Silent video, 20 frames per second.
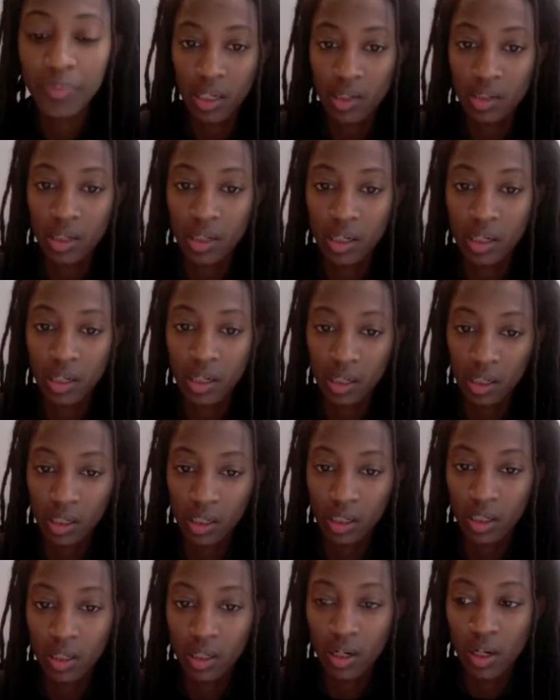There
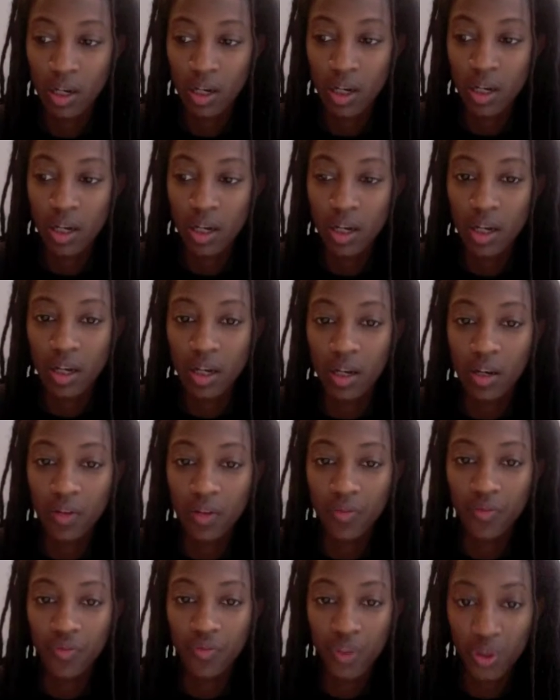are a
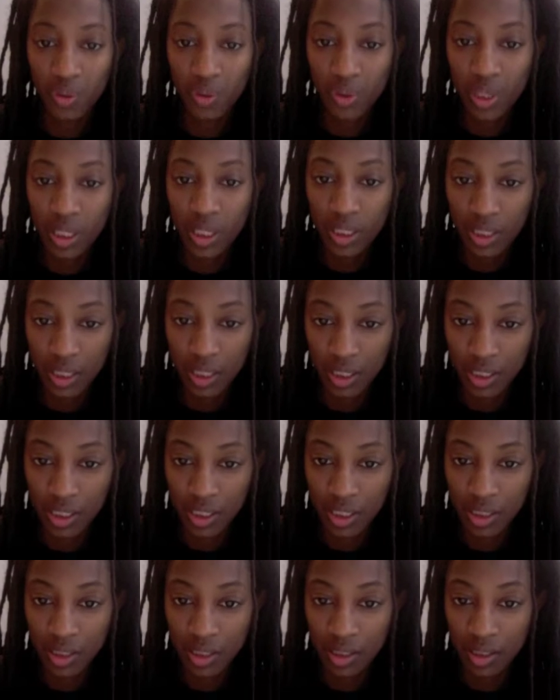few
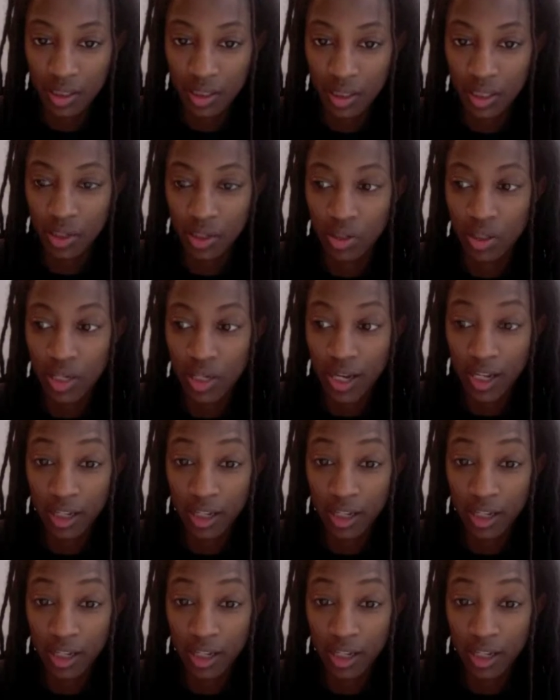conditions that are